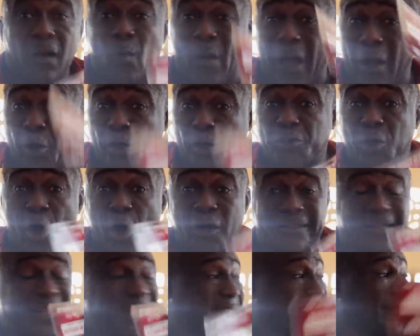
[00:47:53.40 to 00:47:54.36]
we are going to
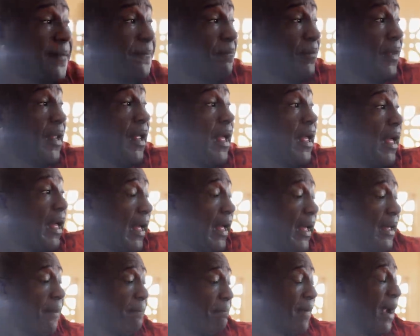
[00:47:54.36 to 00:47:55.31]
organize it.
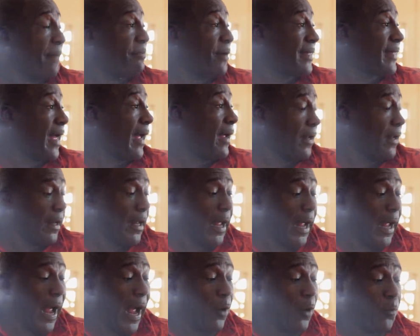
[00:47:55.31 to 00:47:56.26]
My brother,
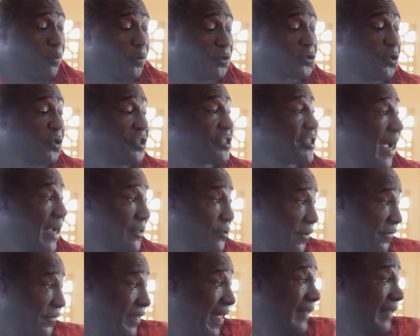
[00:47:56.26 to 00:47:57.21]
I'll put you in charge
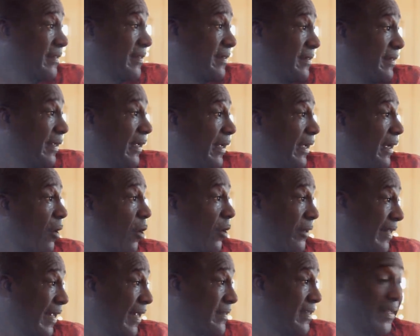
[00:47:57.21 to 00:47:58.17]
of that
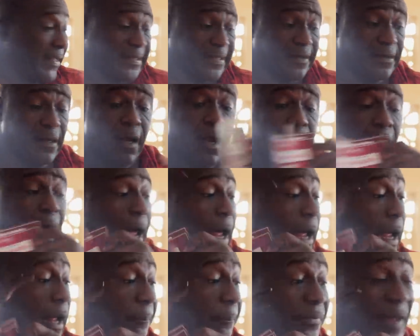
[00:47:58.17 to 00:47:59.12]
organization.
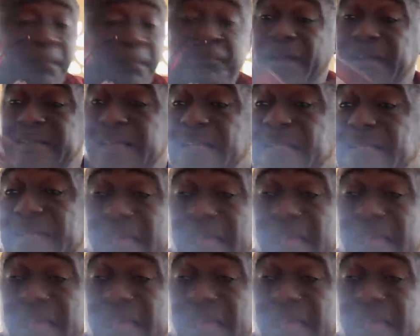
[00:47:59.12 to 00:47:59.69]
The president